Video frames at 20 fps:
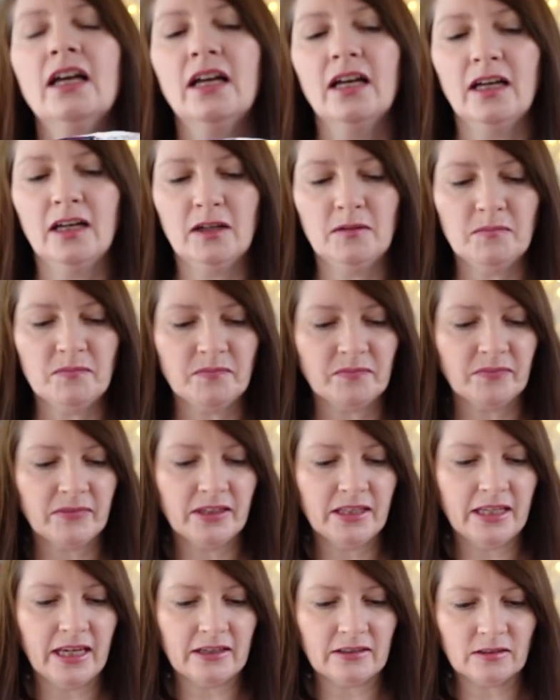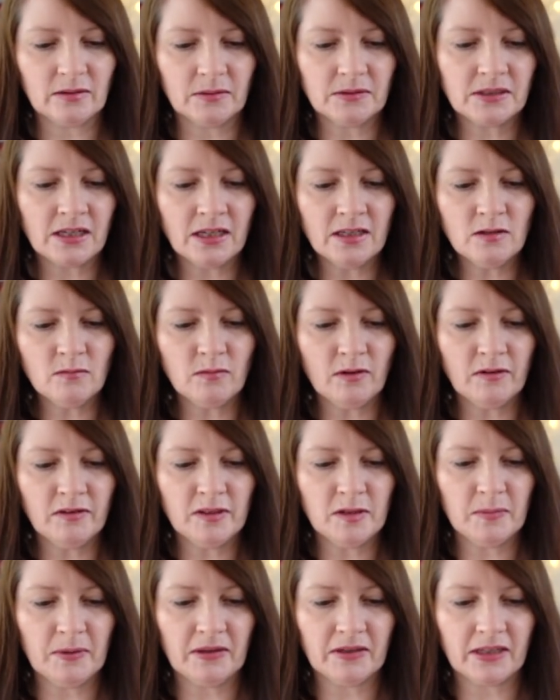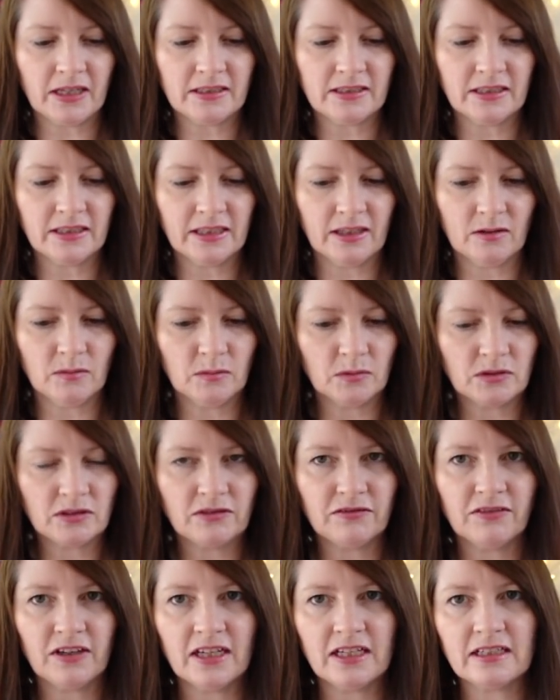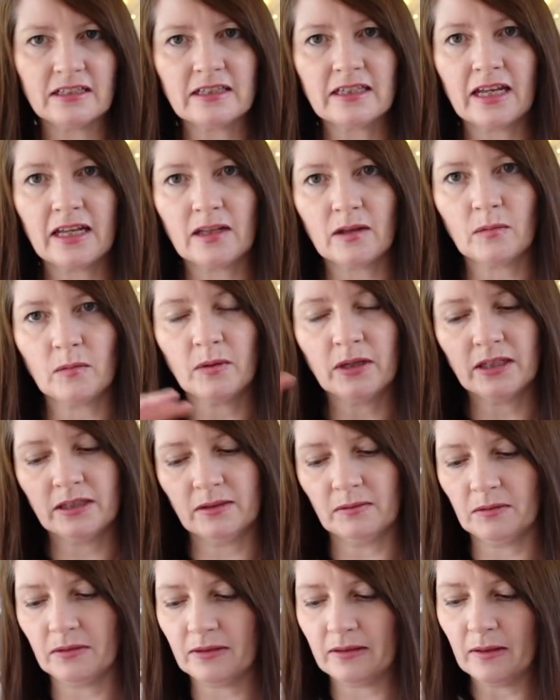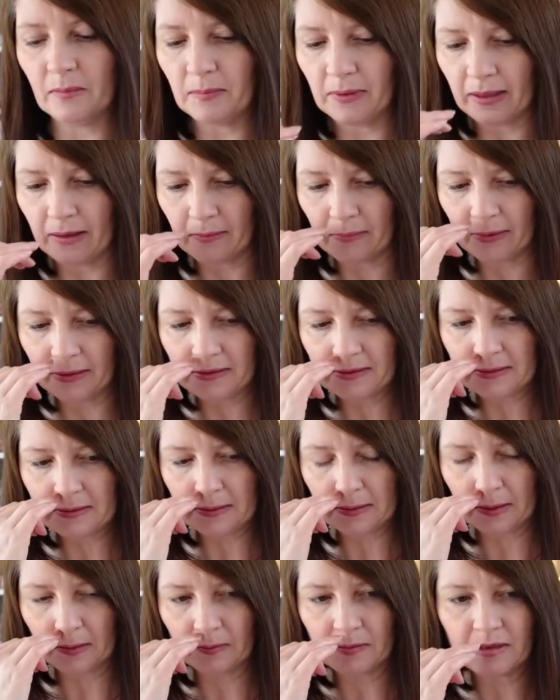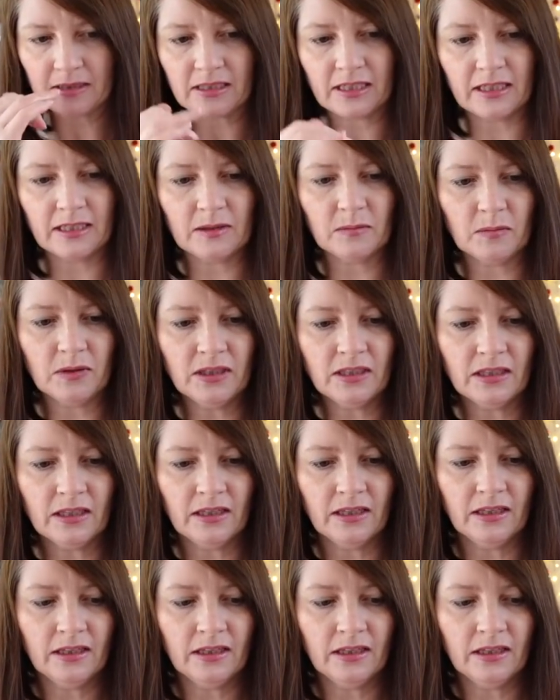Yeah, so I was kind of worried about getting that all to fit in together when it was the bigger pieces I was dealing with.